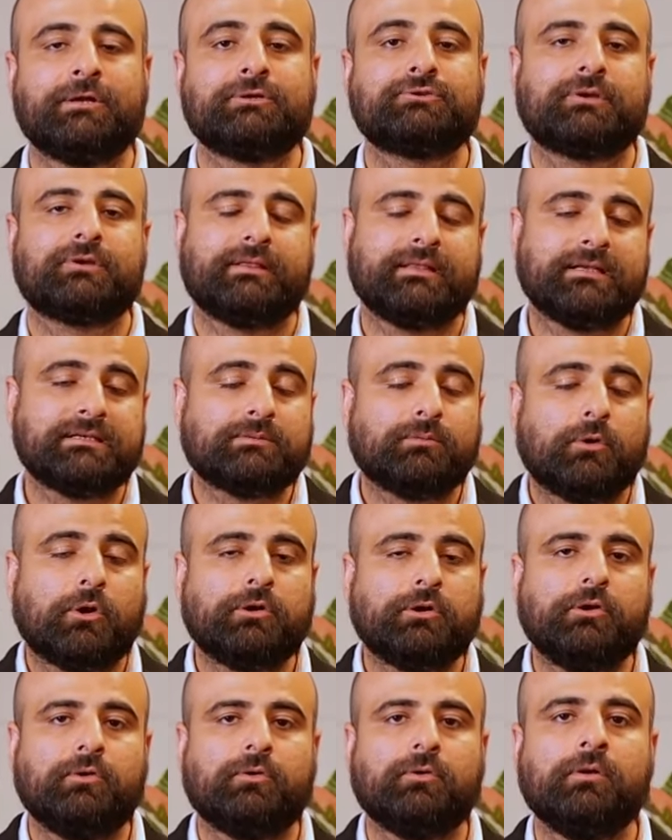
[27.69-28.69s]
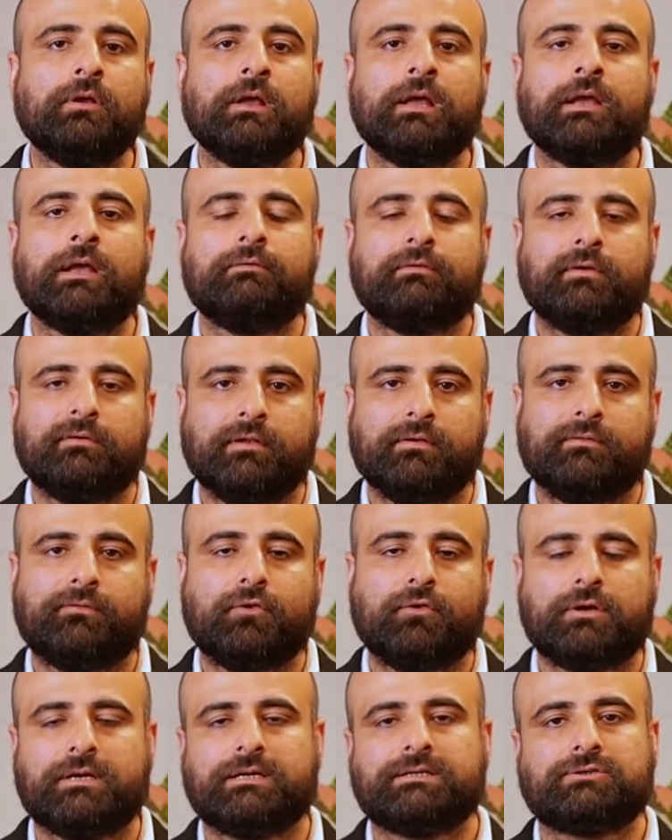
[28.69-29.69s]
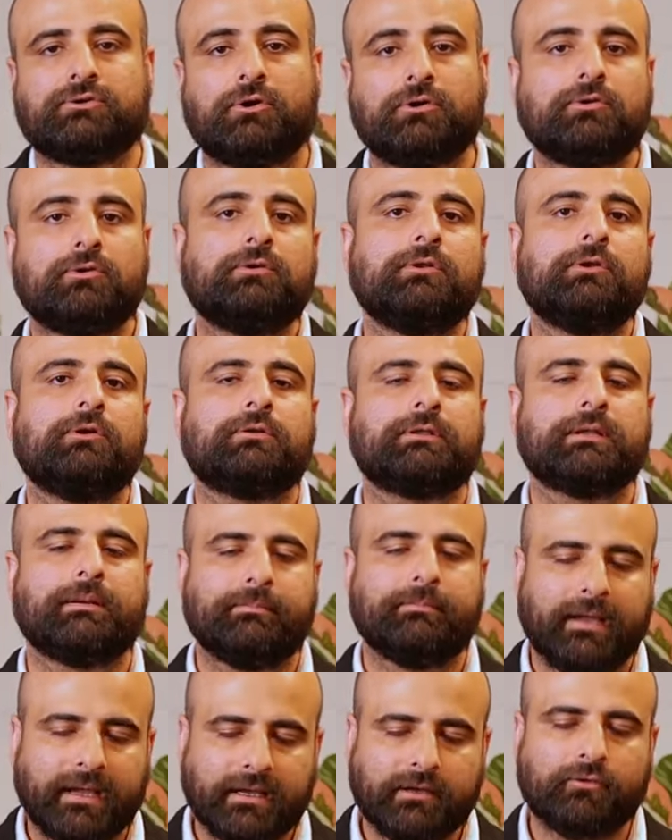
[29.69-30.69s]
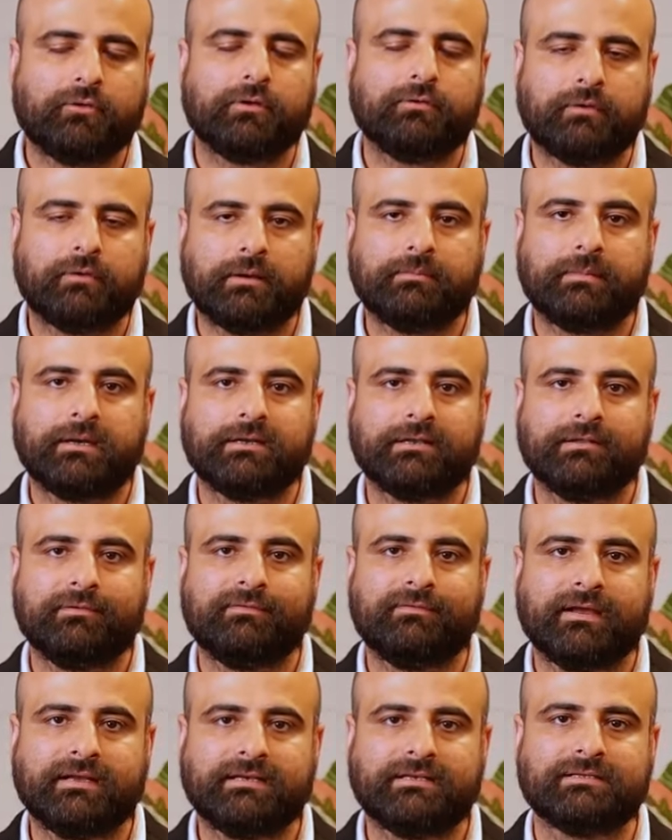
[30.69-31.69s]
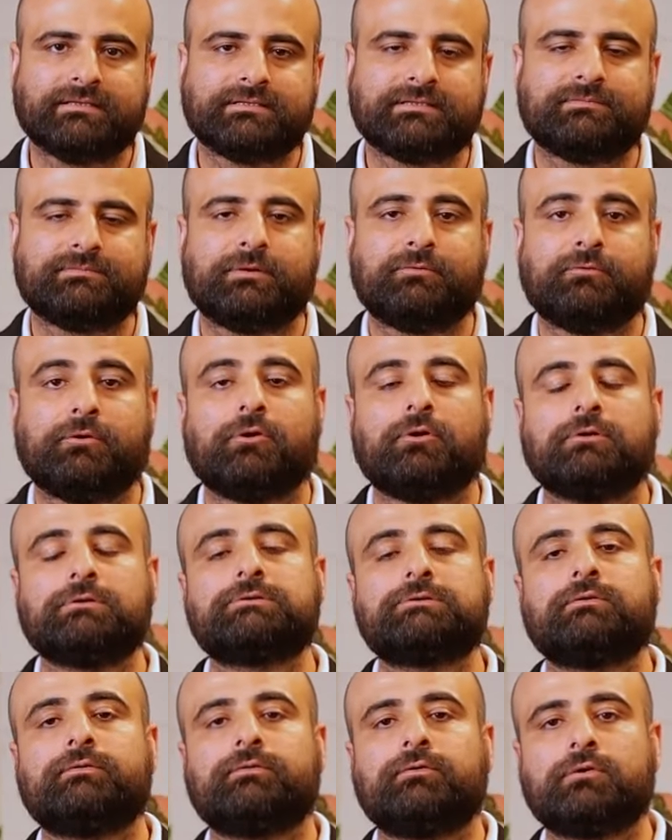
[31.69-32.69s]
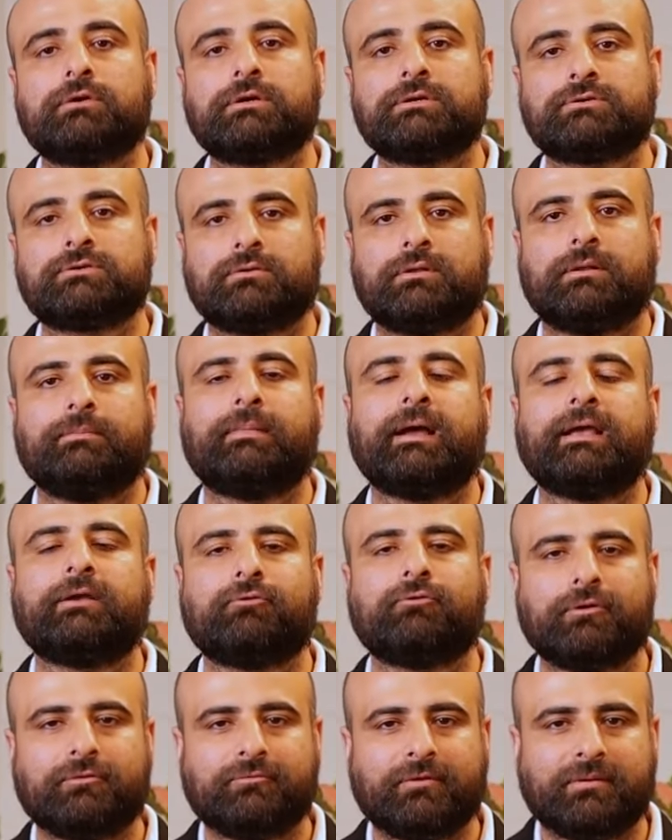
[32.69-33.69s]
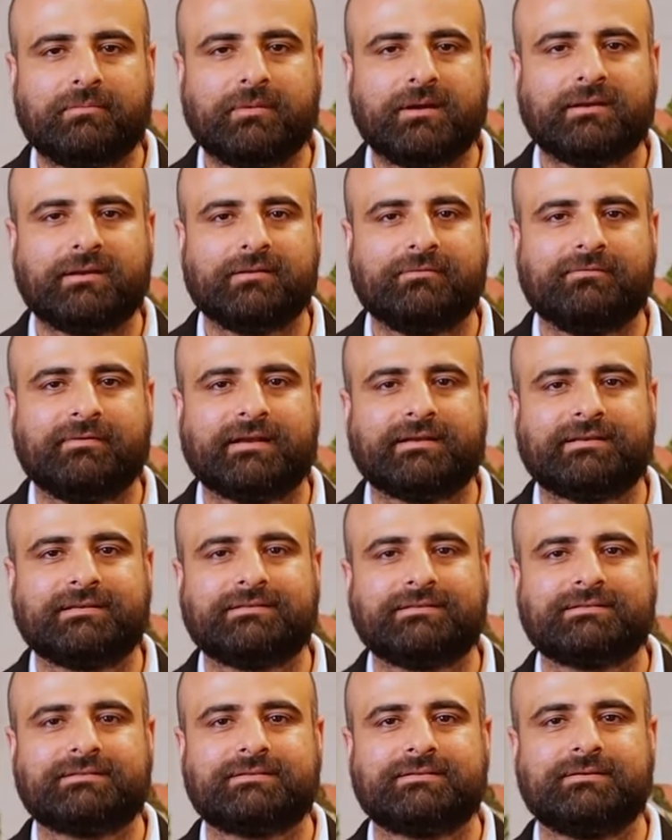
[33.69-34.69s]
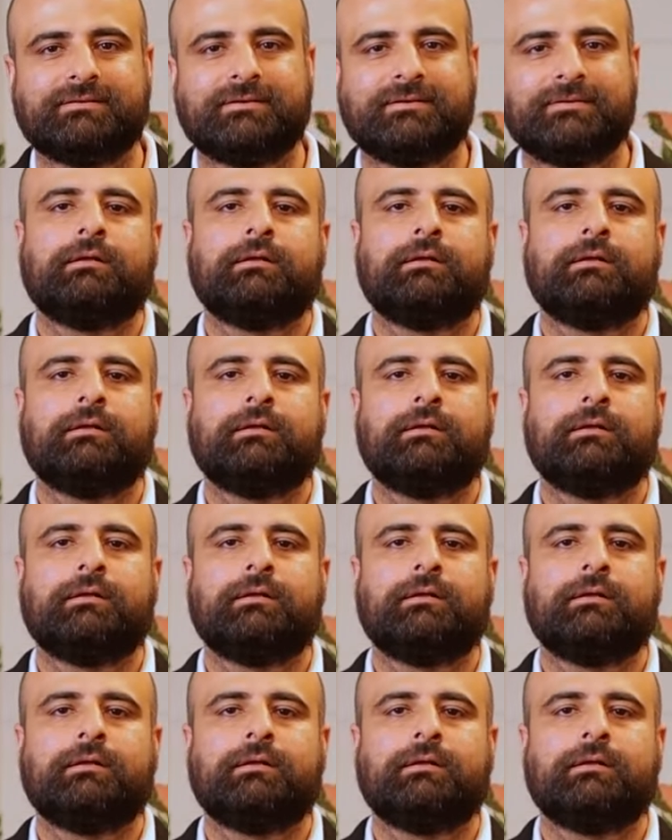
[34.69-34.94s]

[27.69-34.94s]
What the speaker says: So in this module, we will focus not only on the macro-environmental factors, but we will also focus on the micro-environmental factors.